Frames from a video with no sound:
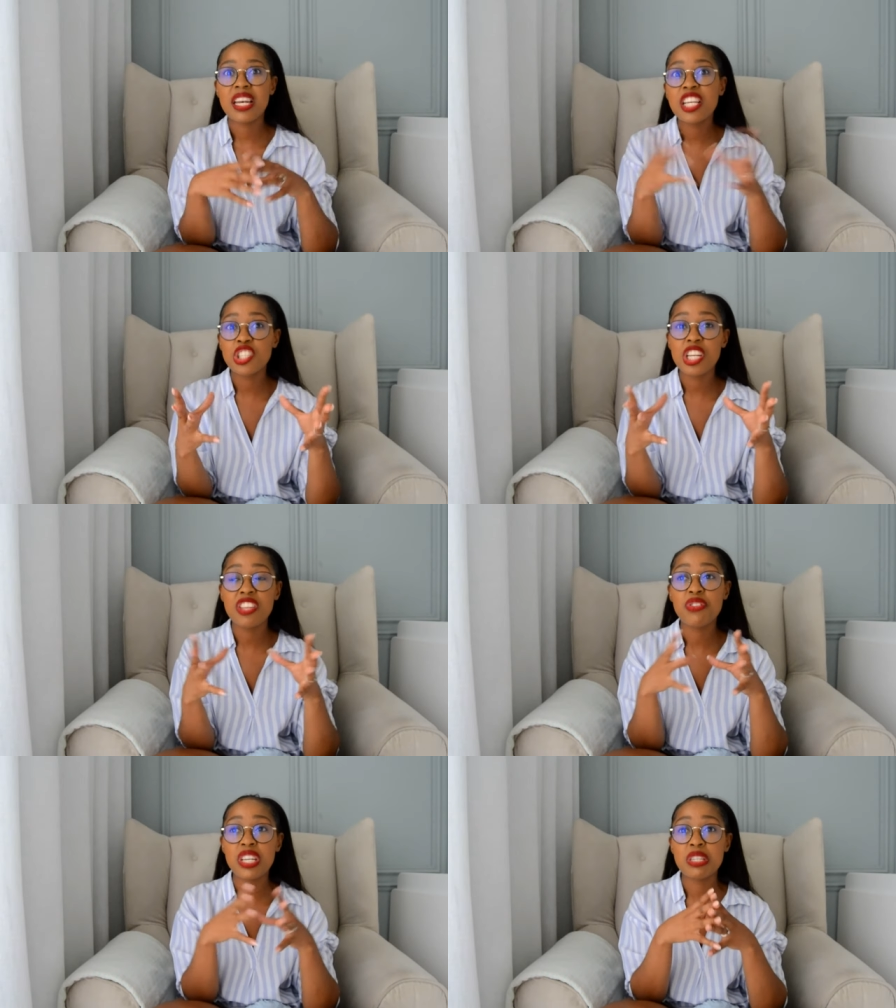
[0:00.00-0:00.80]
Initially,
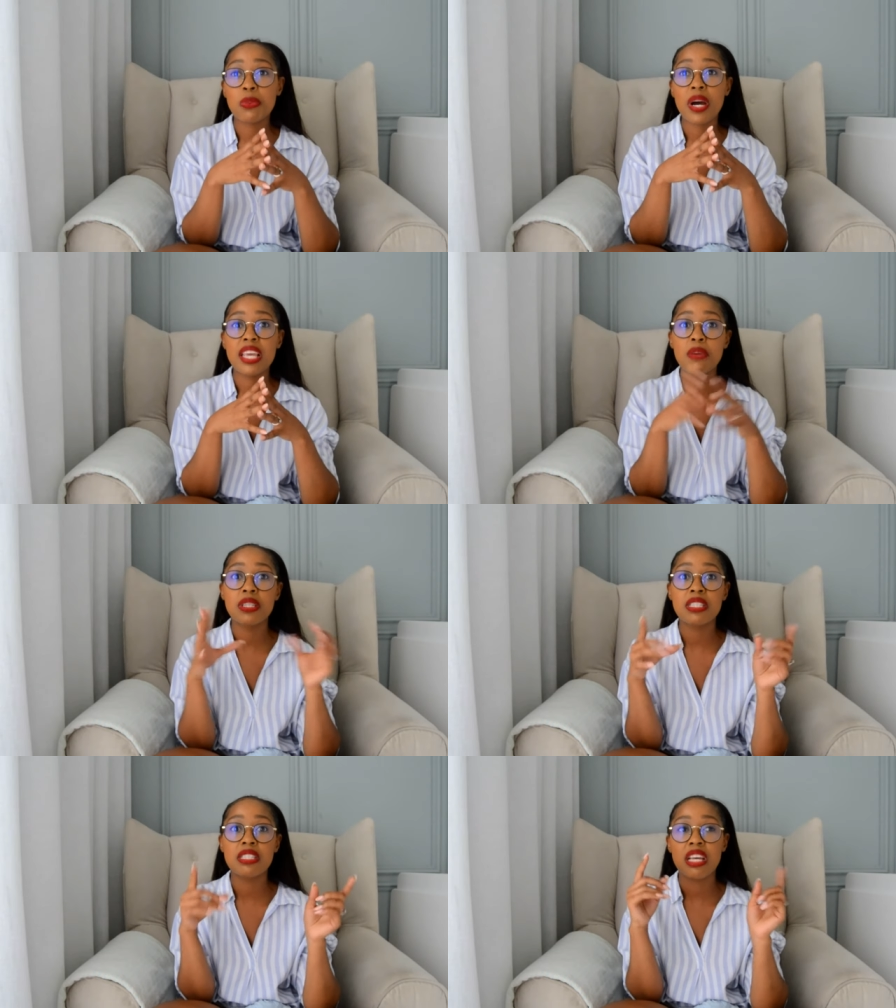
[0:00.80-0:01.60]
the reason why he
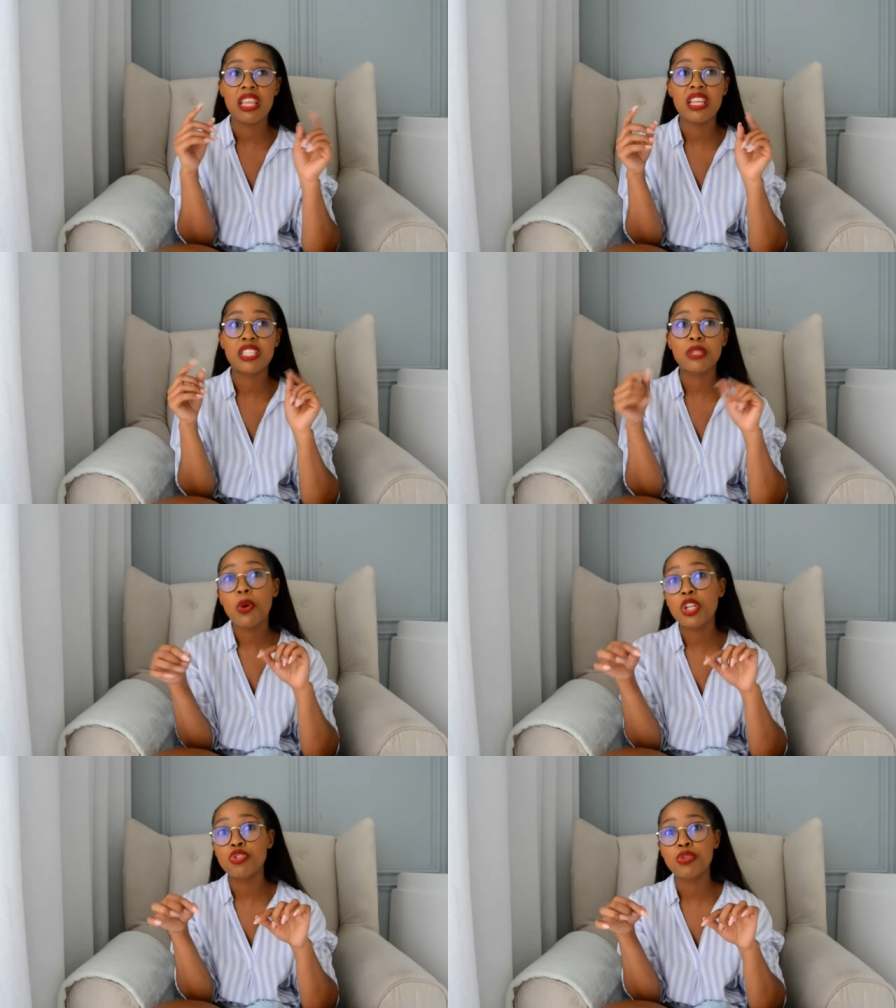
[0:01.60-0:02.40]
was in the
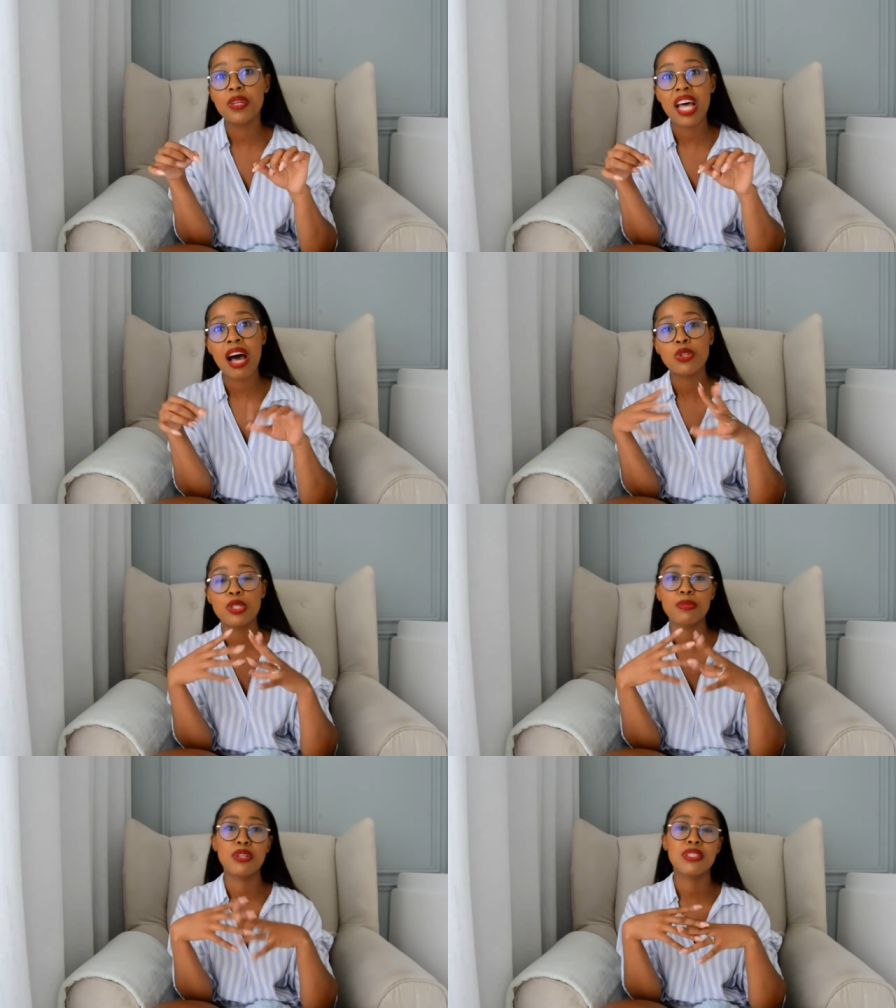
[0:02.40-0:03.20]
smallest room in the house is
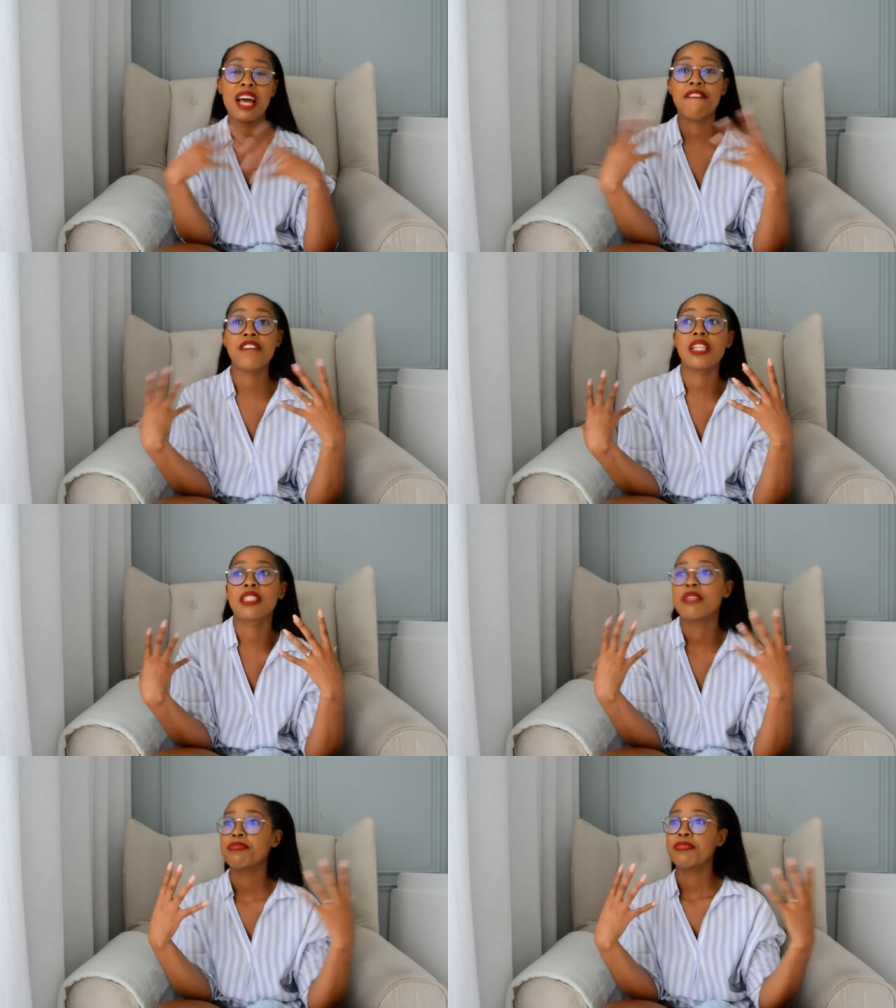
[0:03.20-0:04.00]
because I felt,
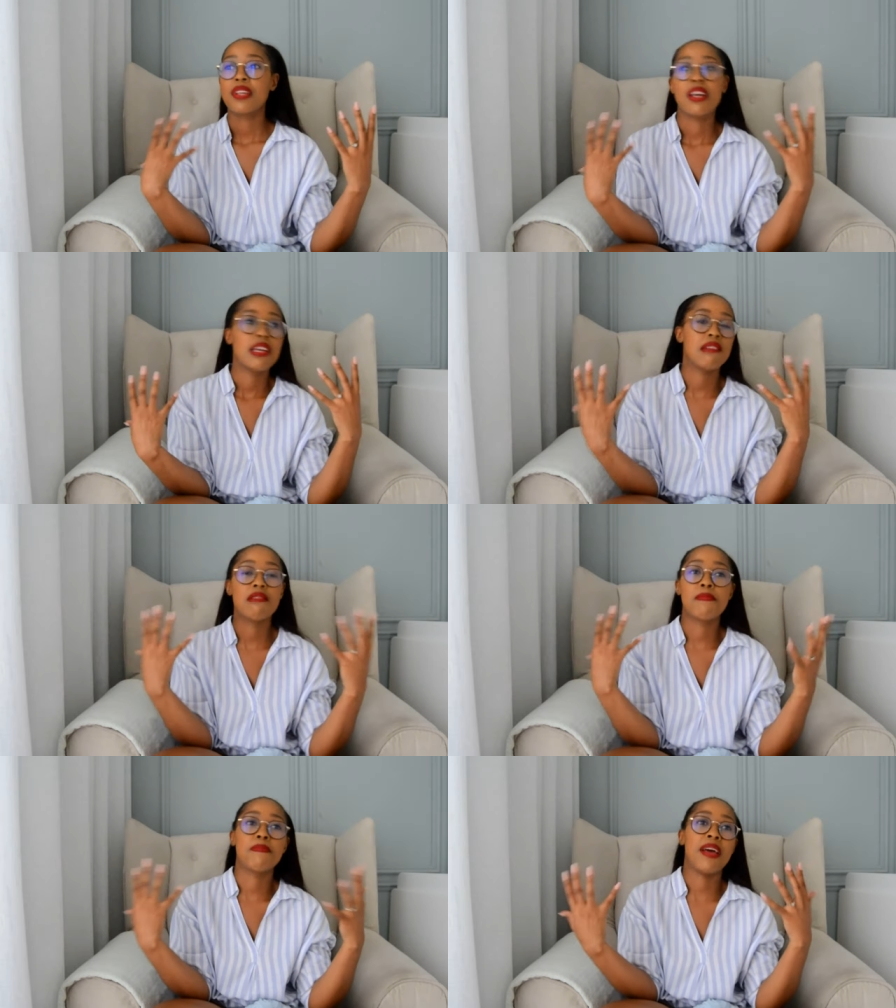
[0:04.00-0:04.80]
you
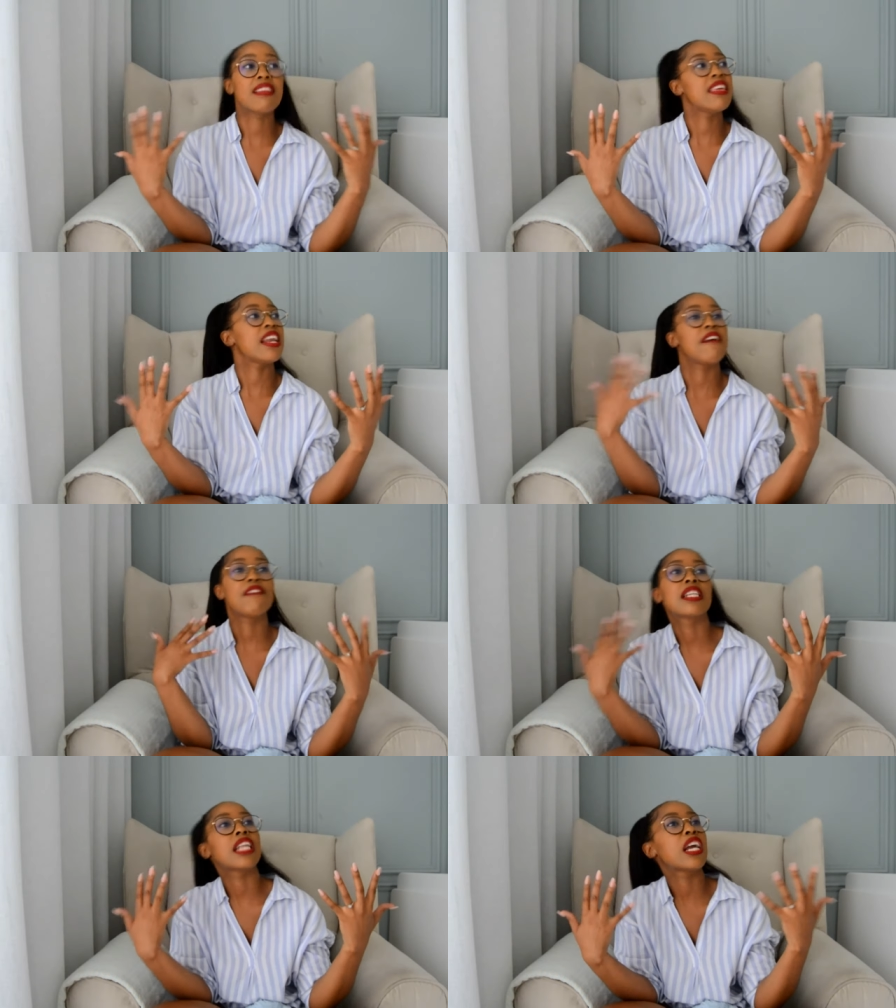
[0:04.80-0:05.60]
know, back then I
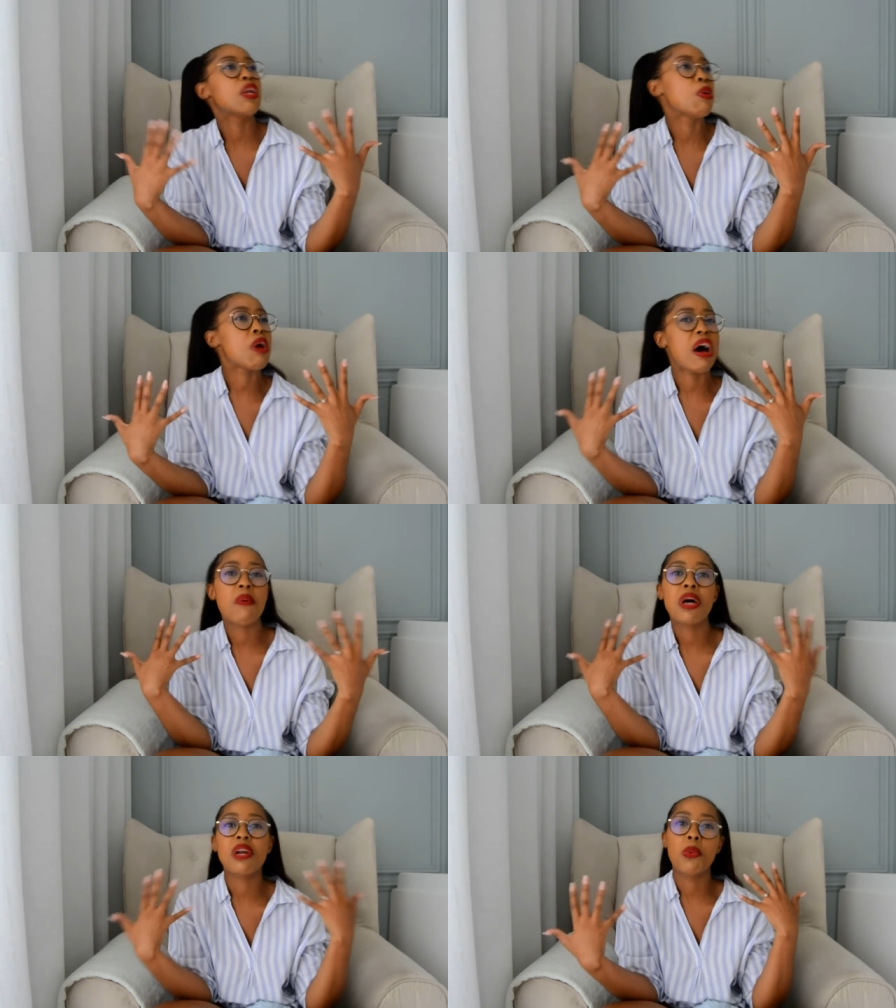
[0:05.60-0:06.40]
felt like, no, I don't
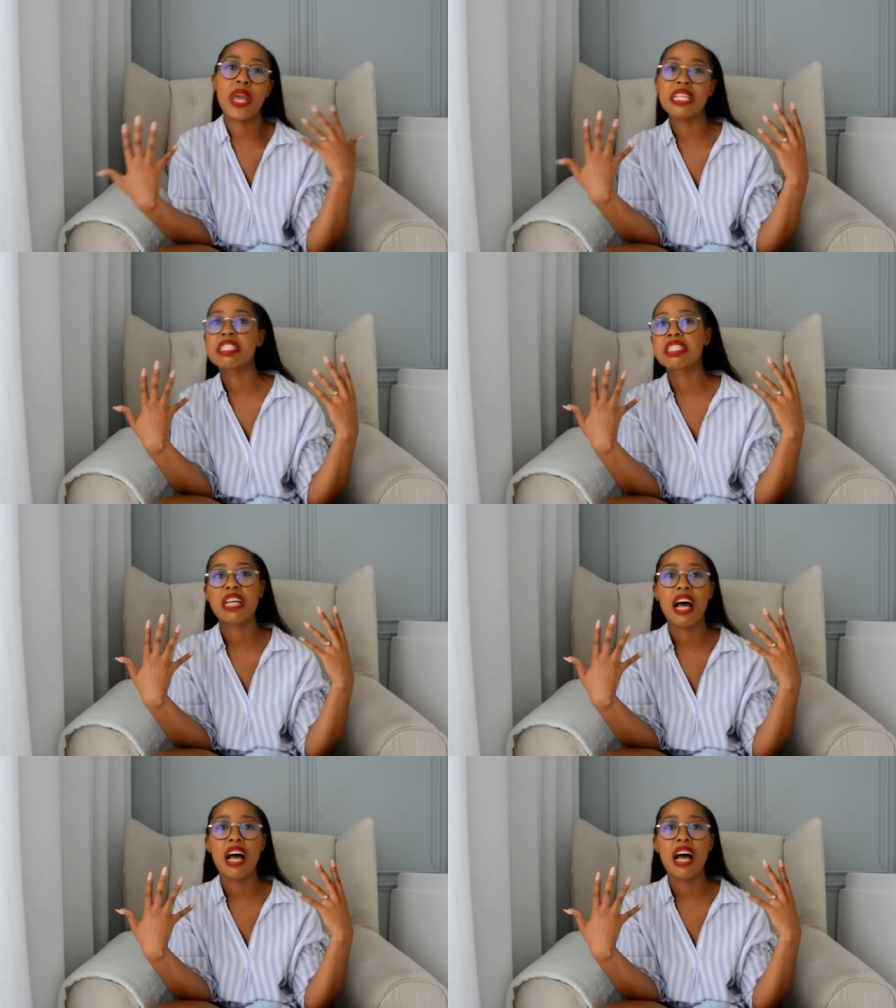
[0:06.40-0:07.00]
want to waste